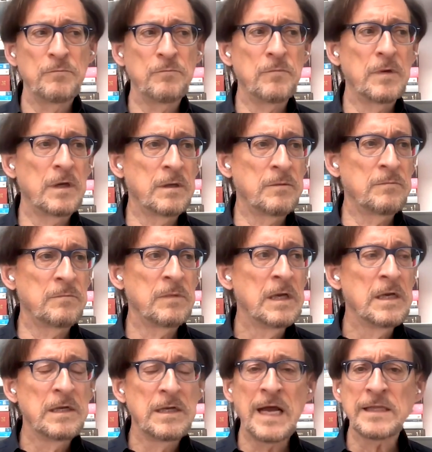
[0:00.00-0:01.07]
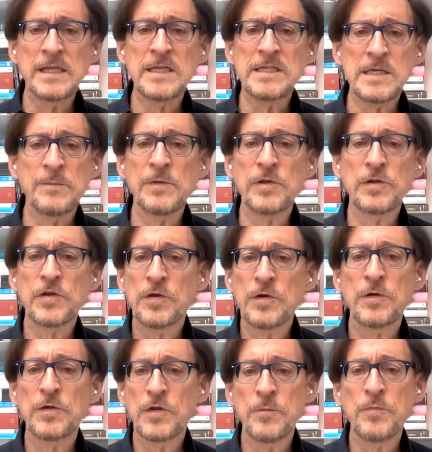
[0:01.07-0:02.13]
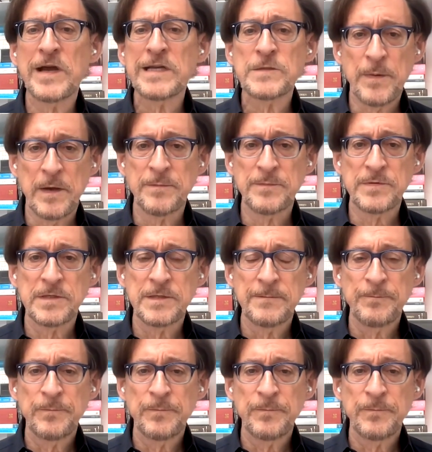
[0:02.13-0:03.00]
um, not dissimilar to, to breast pumps.